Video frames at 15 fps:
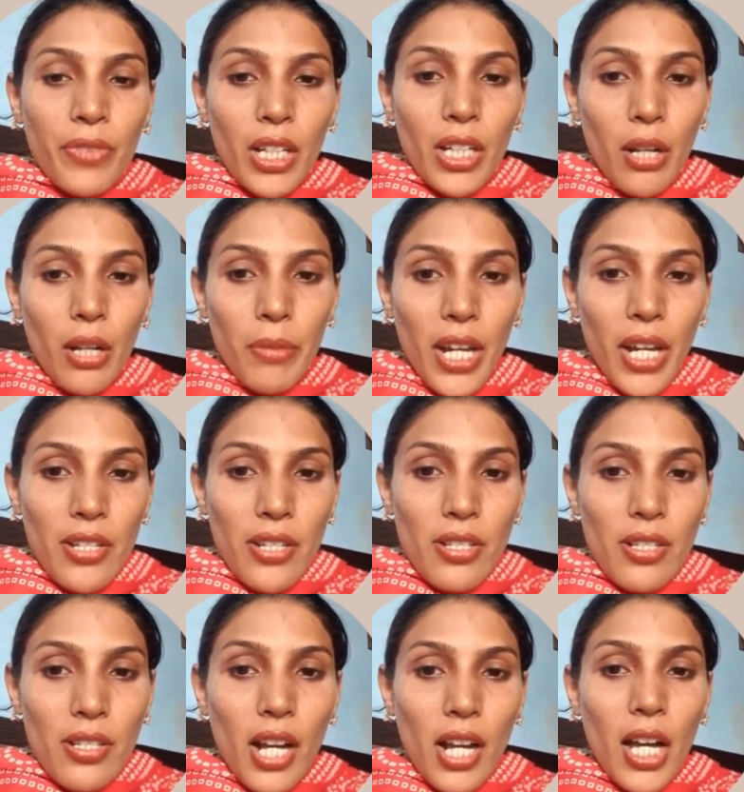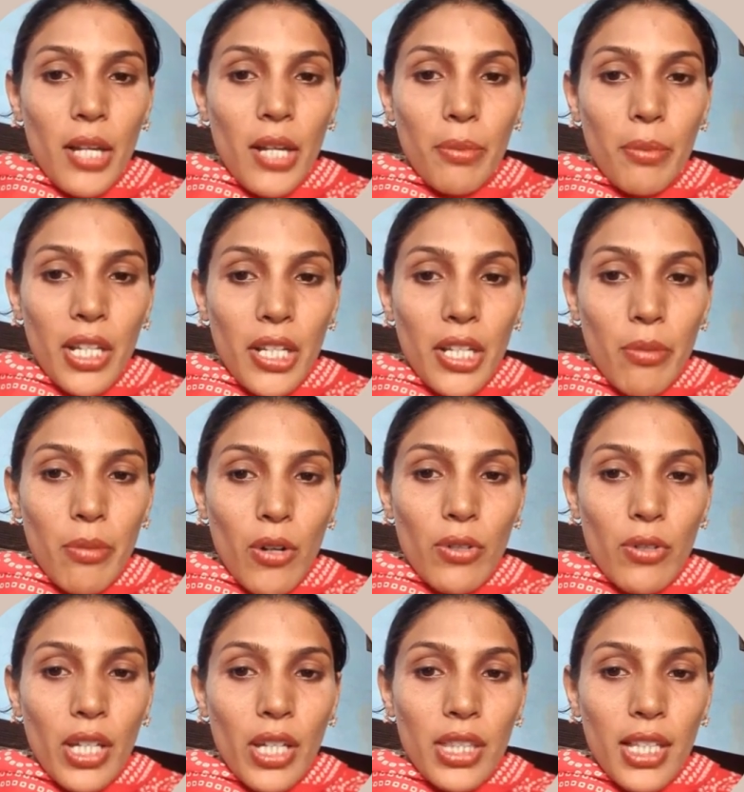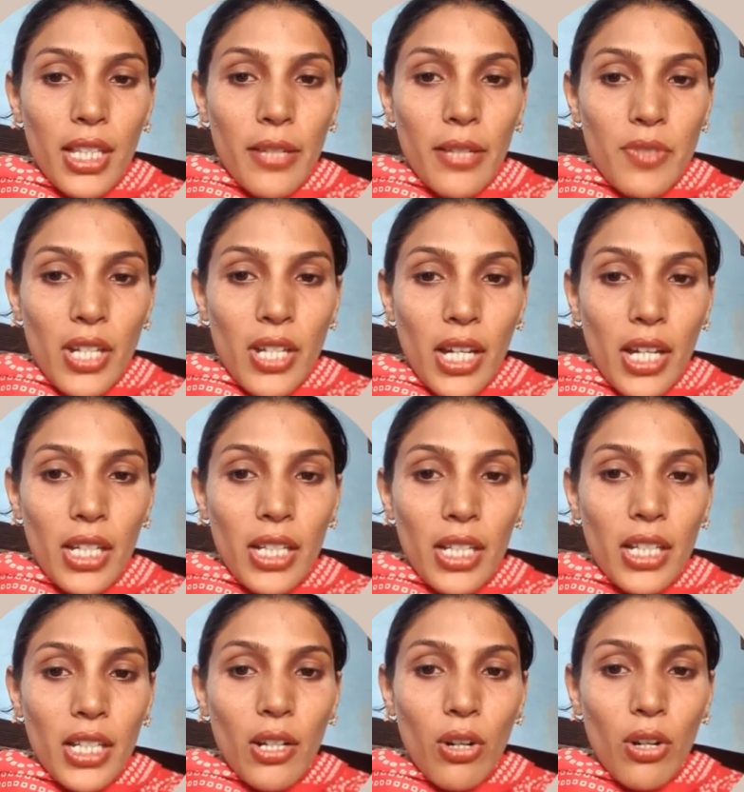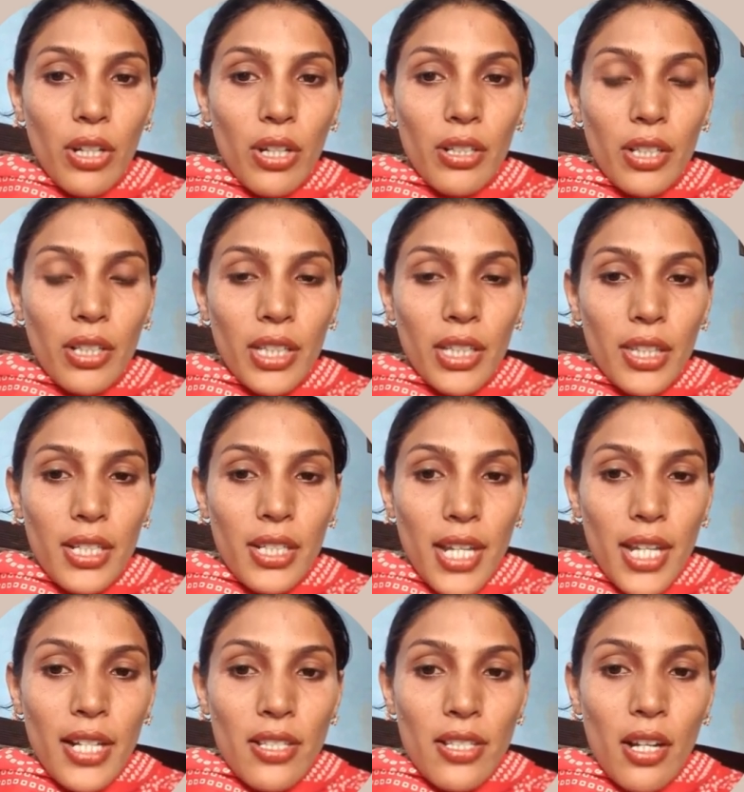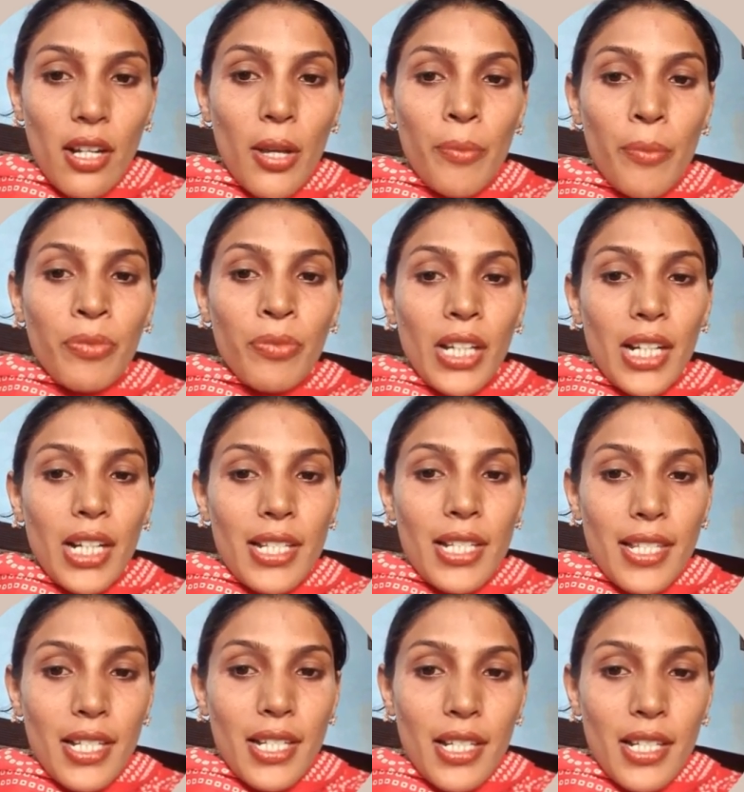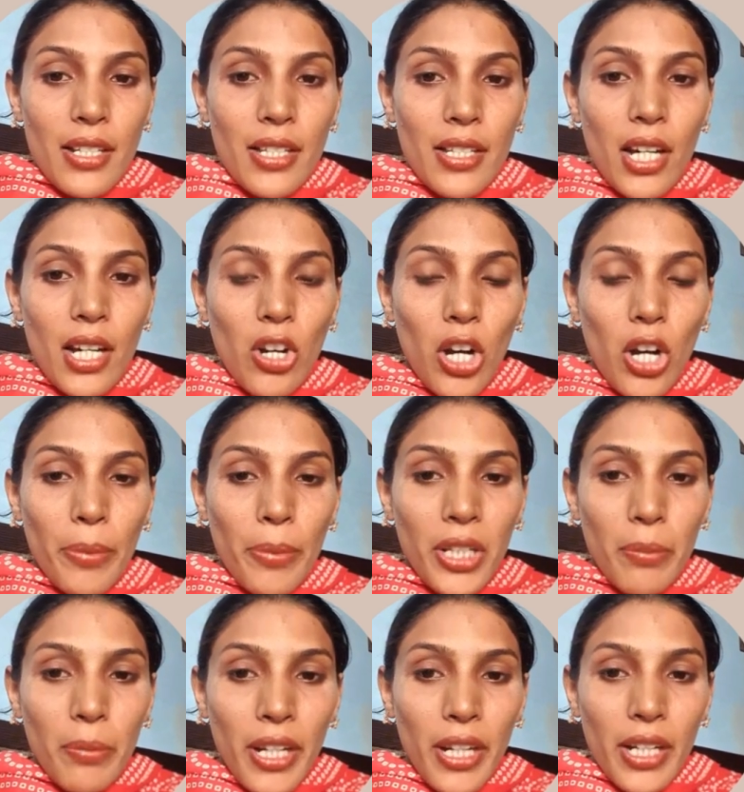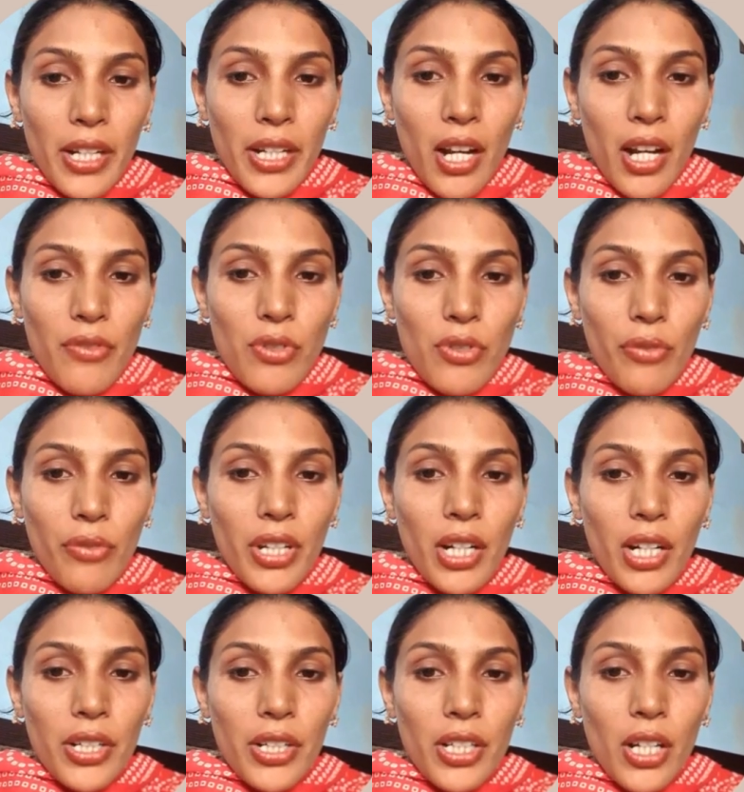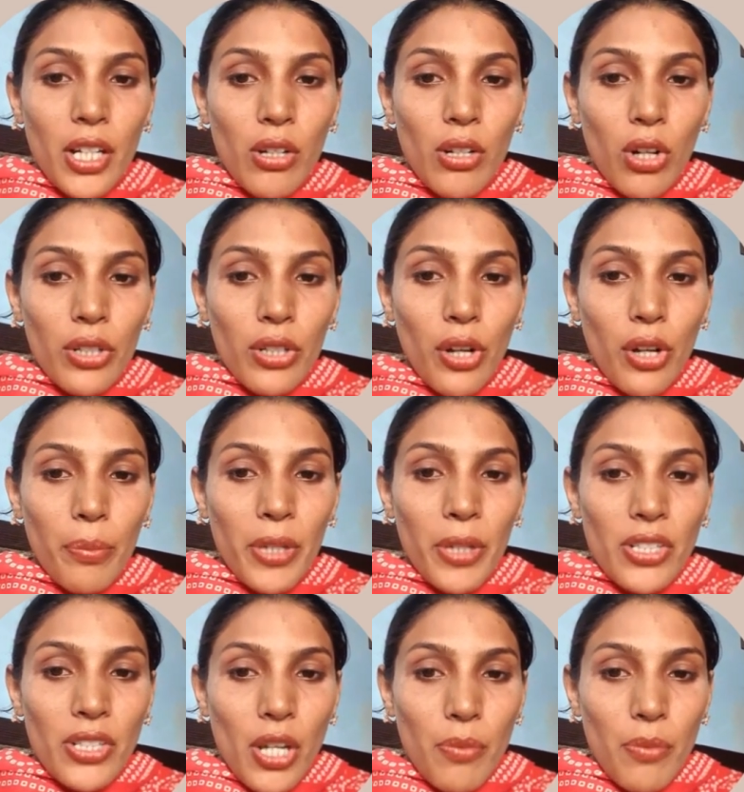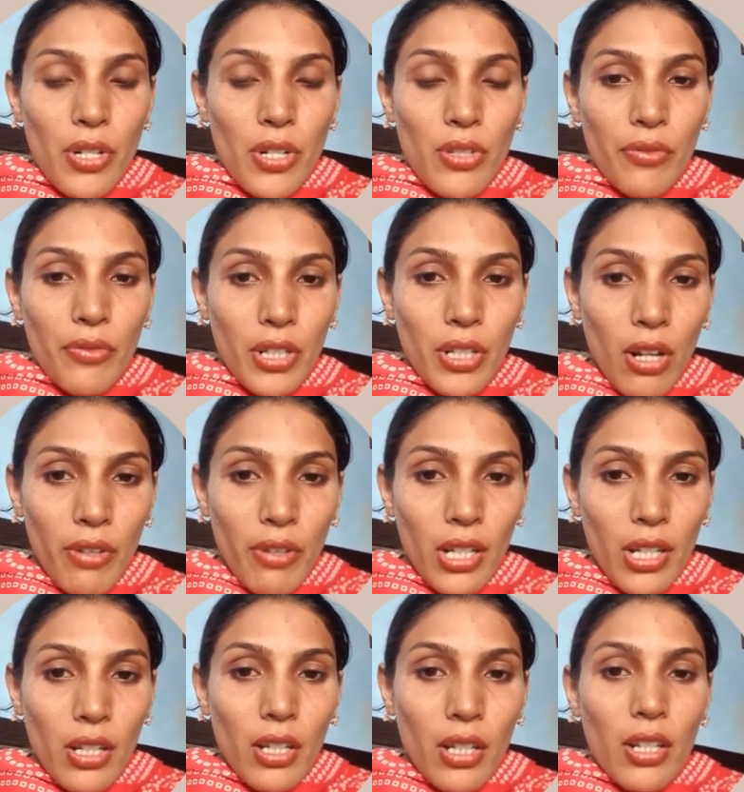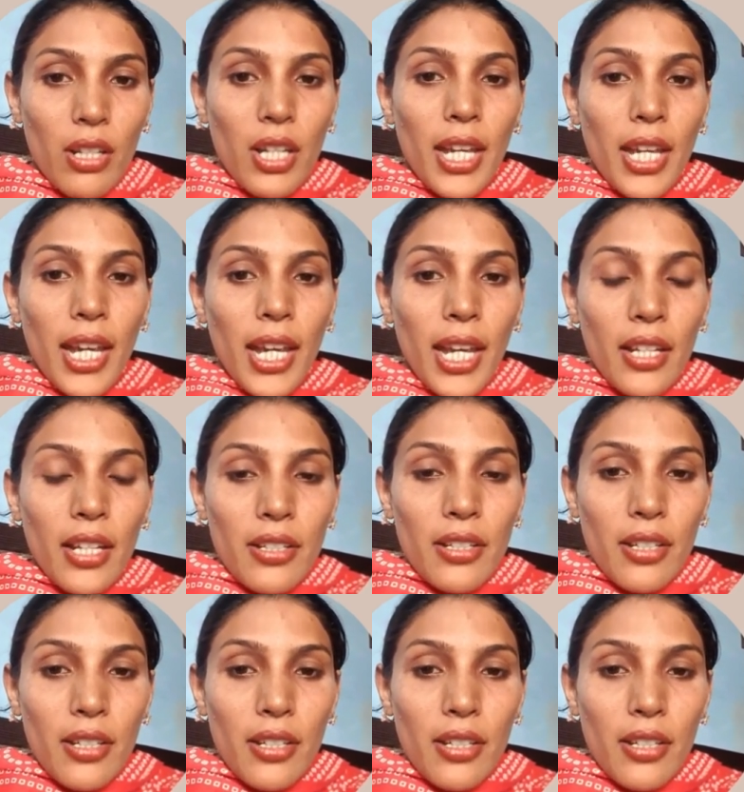comments are made about the themes early on in the text? Consider the opening paragraphs of an article or the opening chapters of a novel. And